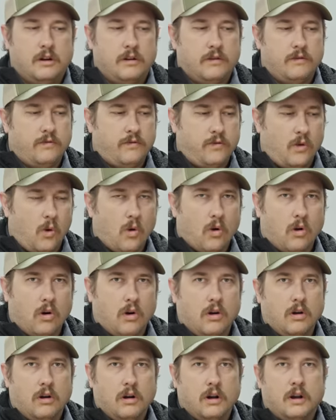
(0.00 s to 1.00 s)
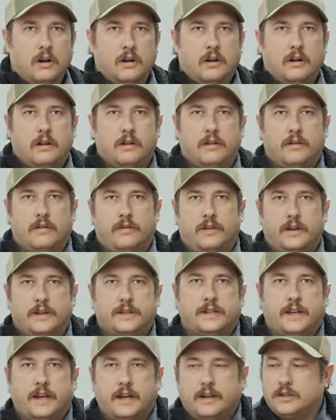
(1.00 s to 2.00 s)
for
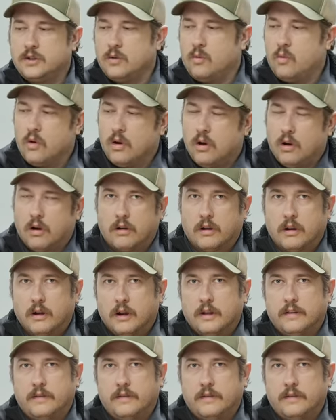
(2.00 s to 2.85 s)
this kit to work.